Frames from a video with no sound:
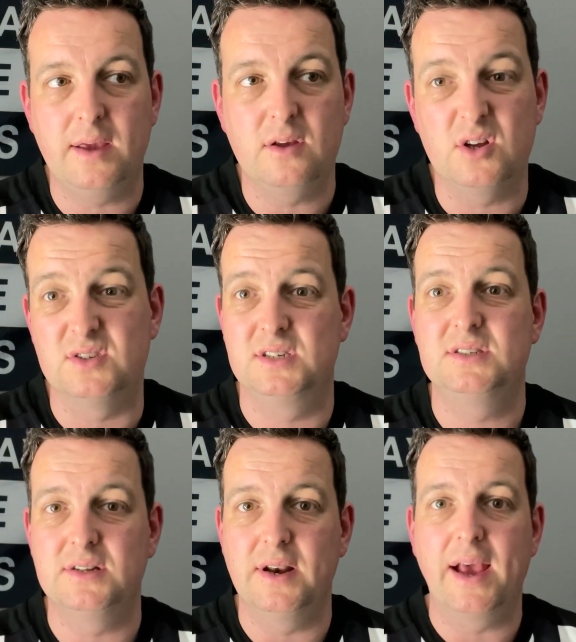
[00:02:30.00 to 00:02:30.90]

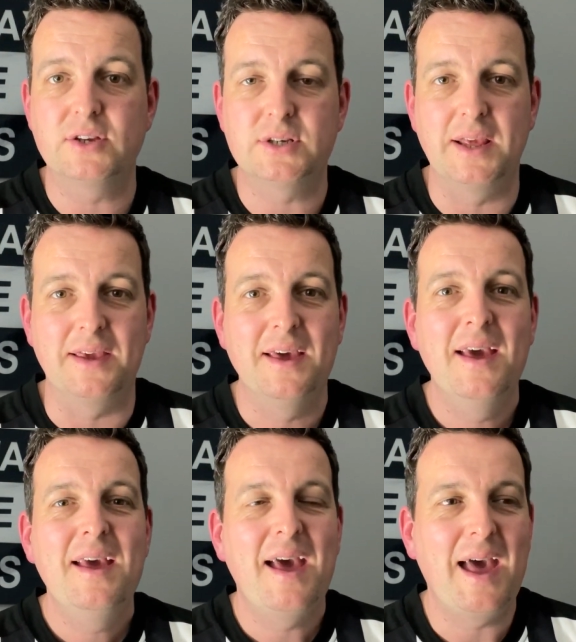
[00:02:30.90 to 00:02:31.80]
consistently, actually.
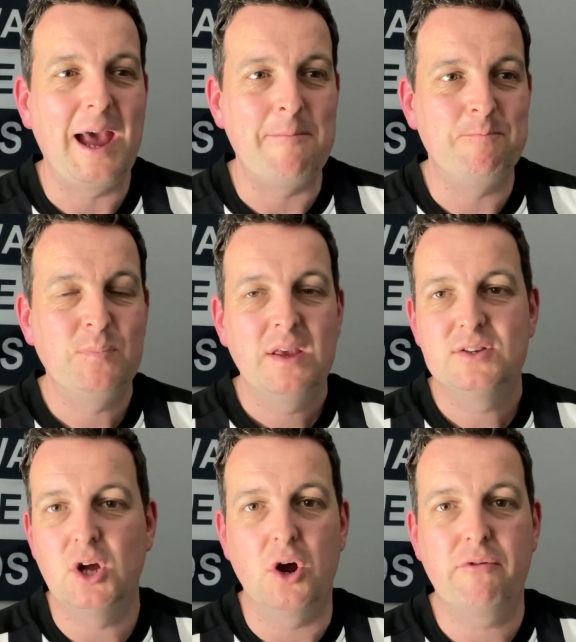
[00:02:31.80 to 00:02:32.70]
It's
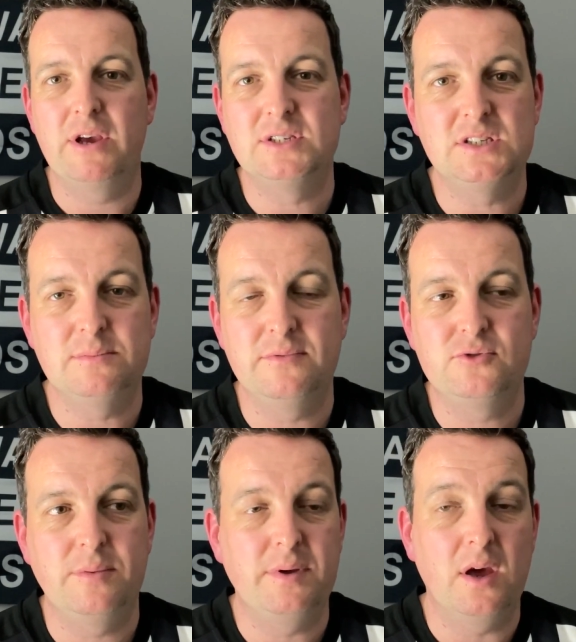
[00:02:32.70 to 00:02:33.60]
not a criticism of
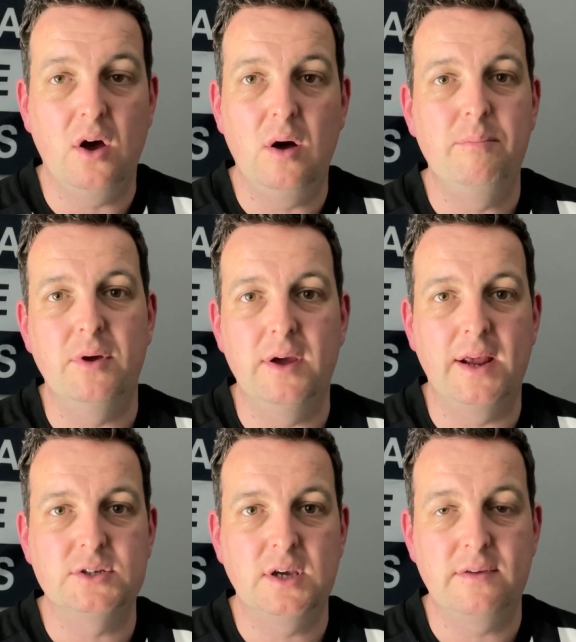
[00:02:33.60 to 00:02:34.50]
Trippier or Burn,
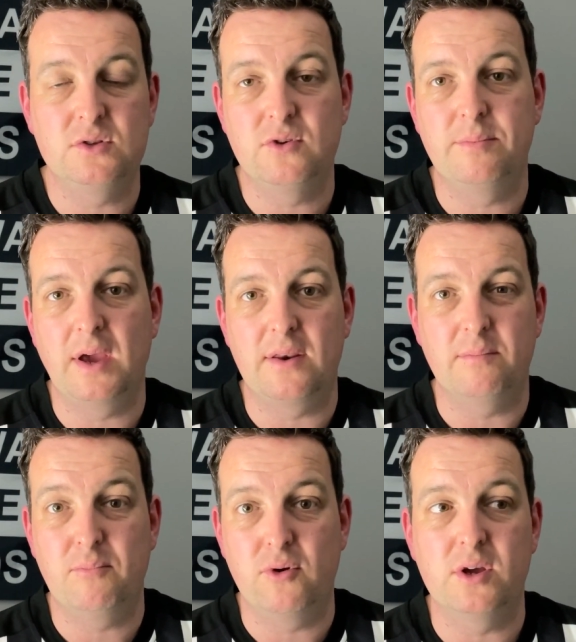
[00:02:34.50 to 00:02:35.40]
actually. I think Trippier had a
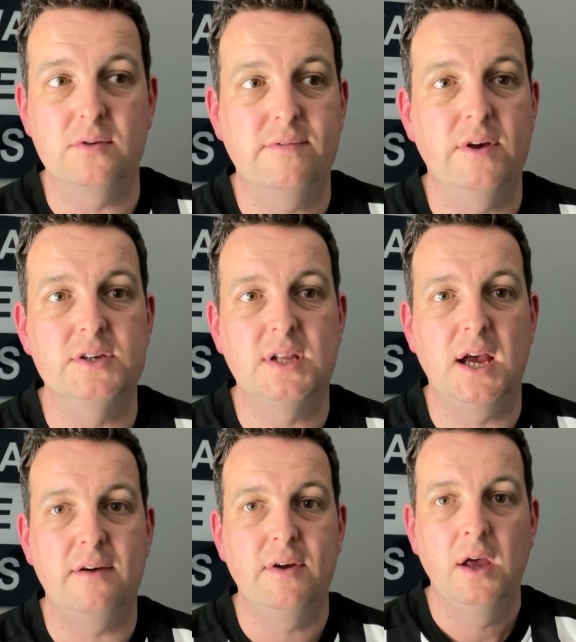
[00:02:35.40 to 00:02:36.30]
pretty good first
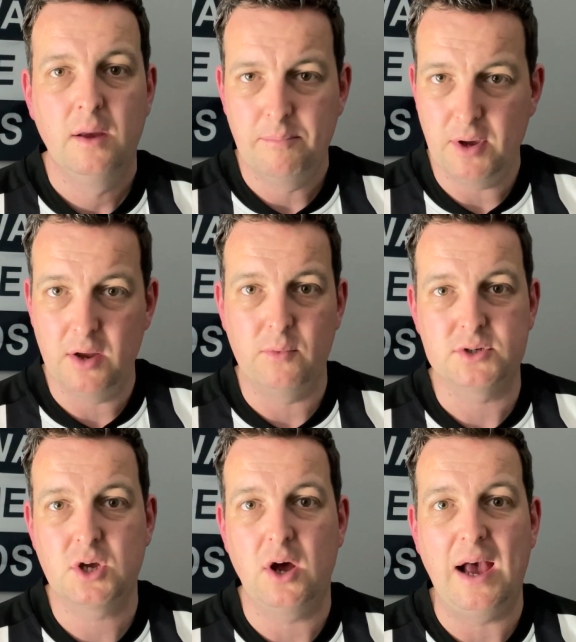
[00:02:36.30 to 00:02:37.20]
half. Burn was
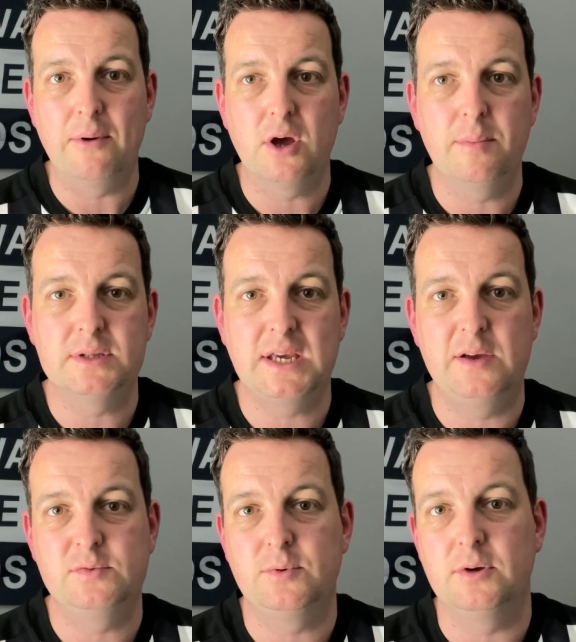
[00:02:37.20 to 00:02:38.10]
caught out a couple of
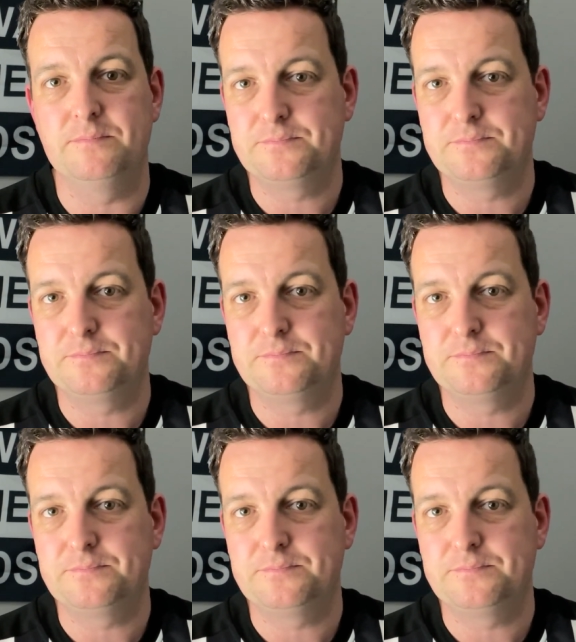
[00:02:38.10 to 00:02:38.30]
times, but